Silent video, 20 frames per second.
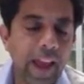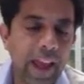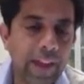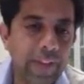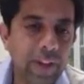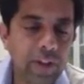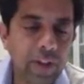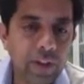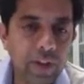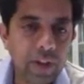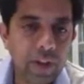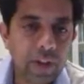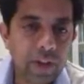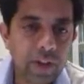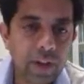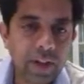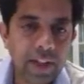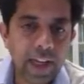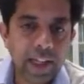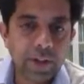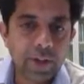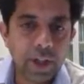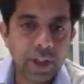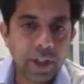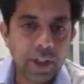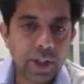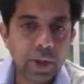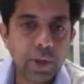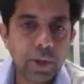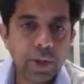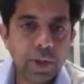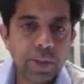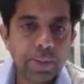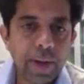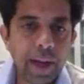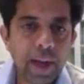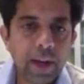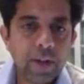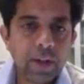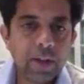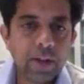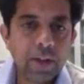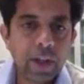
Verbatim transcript: again, this is the, the data I just talked about.